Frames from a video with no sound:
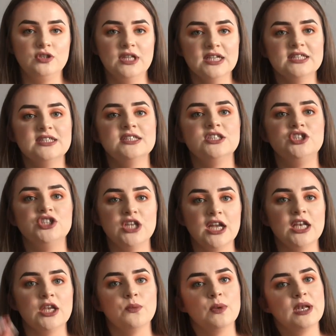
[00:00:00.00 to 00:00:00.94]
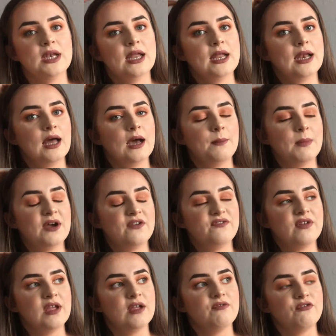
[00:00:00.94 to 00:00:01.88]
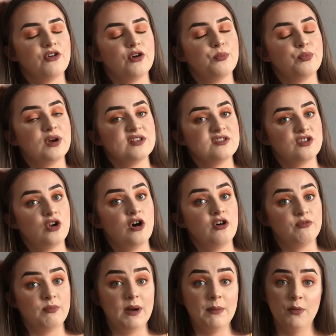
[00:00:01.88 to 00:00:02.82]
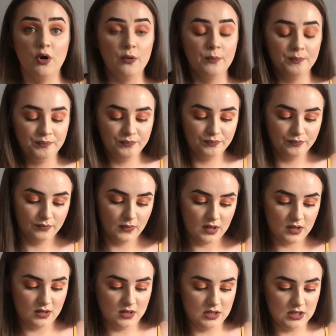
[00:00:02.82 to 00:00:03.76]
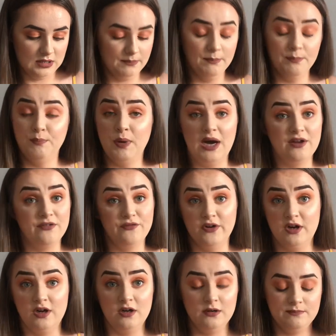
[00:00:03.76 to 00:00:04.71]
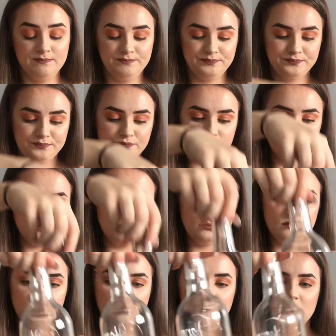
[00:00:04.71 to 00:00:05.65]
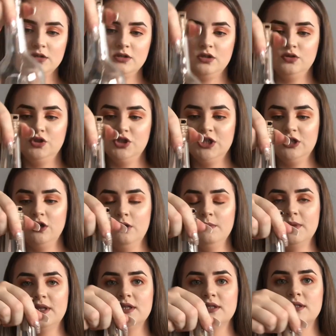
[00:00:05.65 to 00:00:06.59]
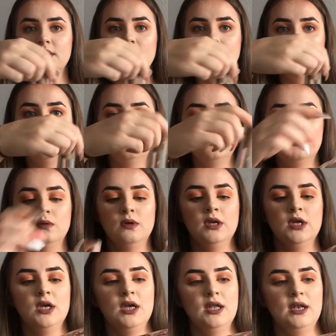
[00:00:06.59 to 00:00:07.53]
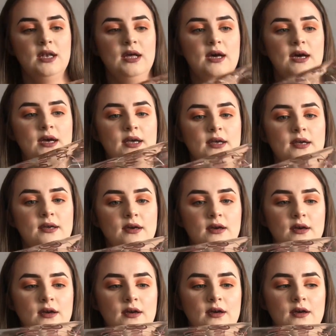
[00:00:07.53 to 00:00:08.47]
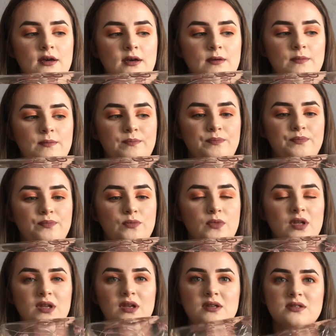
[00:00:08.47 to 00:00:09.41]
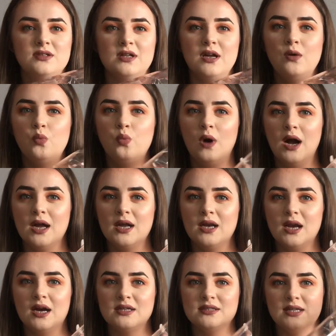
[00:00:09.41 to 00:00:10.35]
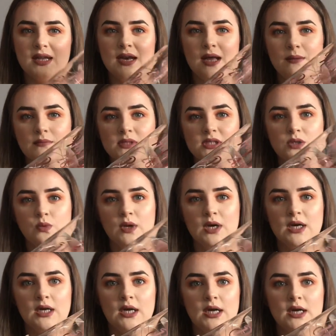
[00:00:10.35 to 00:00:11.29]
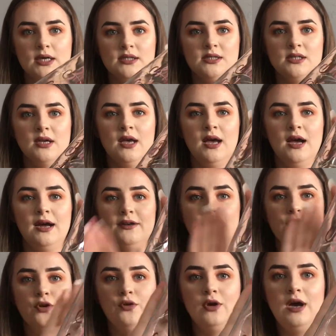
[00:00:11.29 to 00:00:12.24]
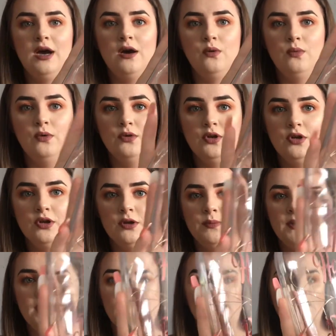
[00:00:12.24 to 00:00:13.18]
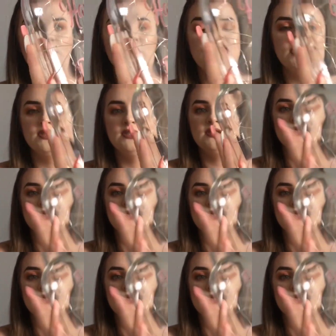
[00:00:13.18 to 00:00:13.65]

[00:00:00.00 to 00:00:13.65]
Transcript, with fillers: this is genuinely like my favorite present off my mom um by far so she got me this little like um it's like a wine glass, like an empty wine glass. I don't know how well you're gonna be able to